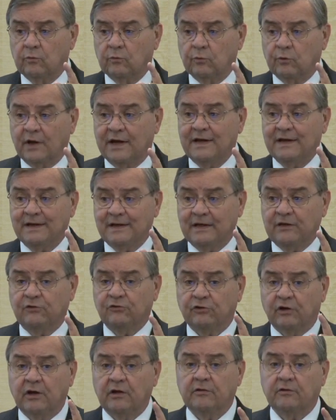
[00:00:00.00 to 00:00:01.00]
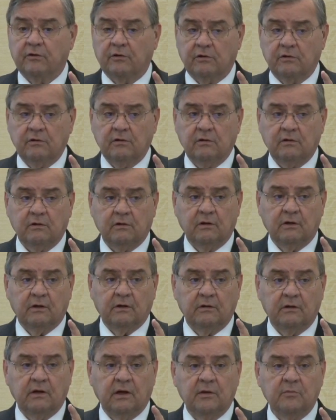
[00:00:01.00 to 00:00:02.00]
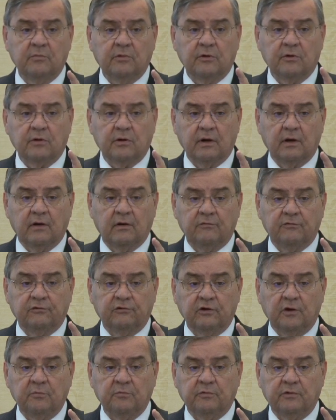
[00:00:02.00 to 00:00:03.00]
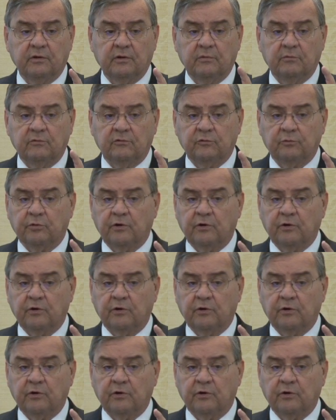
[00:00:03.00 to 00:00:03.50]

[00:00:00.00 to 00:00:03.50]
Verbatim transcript: rate each other on a number of symptoms,